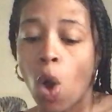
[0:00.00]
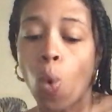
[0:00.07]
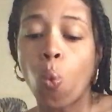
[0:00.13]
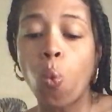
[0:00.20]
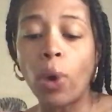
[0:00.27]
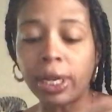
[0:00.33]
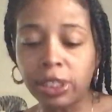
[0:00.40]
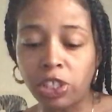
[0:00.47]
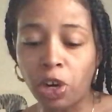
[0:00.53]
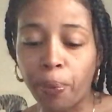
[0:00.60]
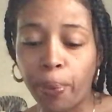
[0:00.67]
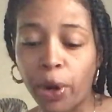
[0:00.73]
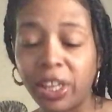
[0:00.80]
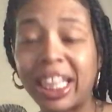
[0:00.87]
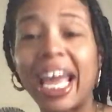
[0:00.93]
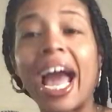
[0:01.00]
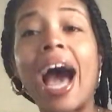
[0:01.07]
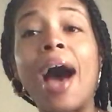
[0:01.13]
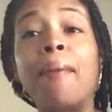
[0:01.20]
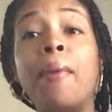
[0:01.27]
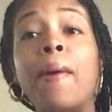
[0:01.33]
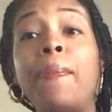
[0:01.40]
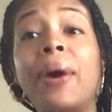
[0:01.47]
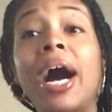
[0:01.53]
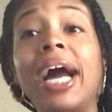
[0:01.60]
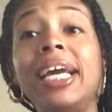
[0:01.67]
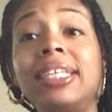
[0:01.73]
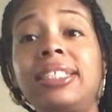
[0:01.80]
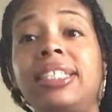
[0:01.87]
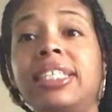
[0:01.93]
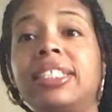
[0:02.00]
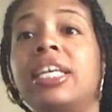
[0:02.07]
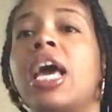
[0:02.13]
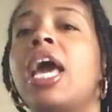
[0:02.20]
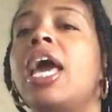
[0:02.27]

When's your birthday? I'm a Pisces.